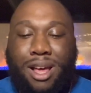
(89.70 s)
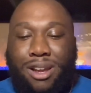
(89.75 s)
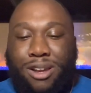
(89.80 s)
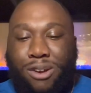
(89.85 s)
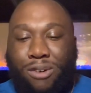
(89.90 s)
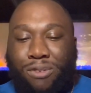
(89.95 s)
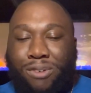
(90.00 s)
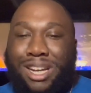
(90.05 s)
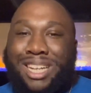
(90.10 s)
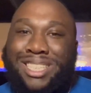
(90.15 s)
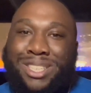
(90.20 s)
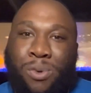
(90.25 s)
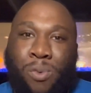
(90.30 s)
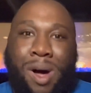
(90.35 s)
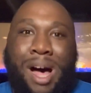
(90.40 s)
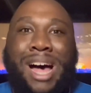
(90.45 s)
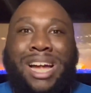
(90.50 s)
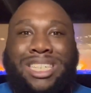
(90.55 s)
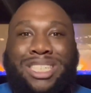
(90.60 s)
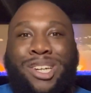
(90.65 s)
The reason
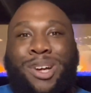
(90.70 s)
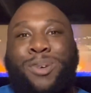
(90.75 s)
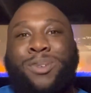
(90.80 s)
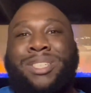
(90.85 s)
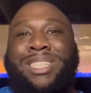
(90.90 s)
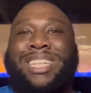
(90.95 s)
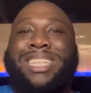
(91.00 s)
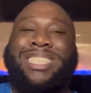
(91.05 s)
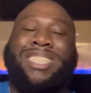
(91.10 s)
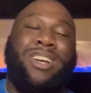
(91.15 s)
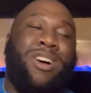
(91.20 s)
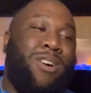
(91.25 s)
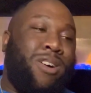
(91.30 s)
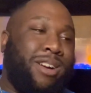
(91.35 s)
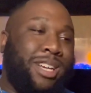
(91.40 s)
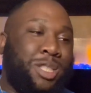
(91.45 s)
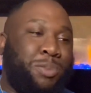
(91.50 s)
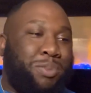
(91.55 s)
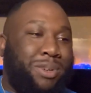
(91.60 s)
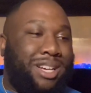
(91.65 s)
why I chose this song
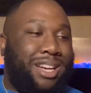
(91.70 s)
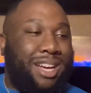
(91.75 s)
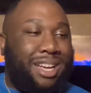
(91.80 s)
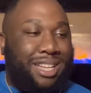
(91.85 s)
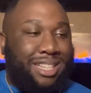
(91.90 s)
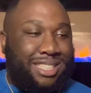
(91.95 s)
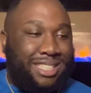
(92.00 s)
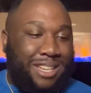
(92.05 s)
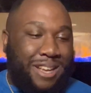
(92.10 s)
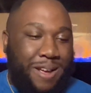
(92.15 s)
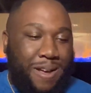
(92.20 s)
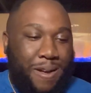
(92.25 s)
is because